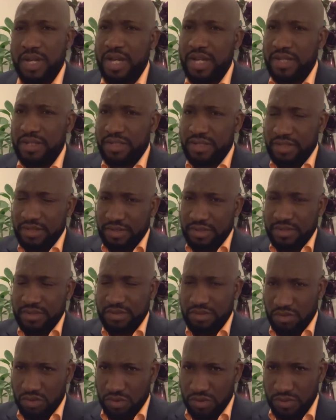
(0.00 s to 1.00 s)
and
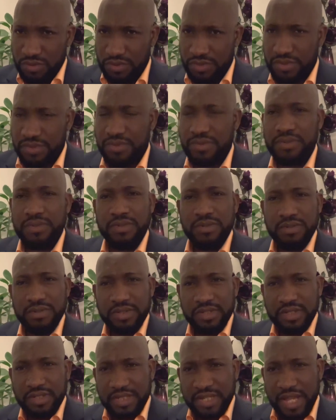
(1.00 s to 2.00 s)
loot,
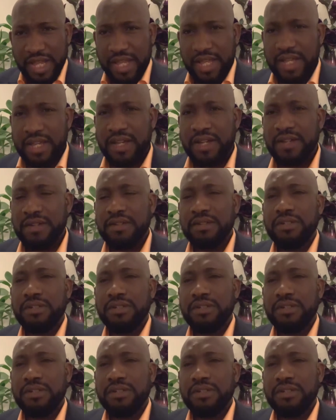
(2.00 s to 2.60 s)
take,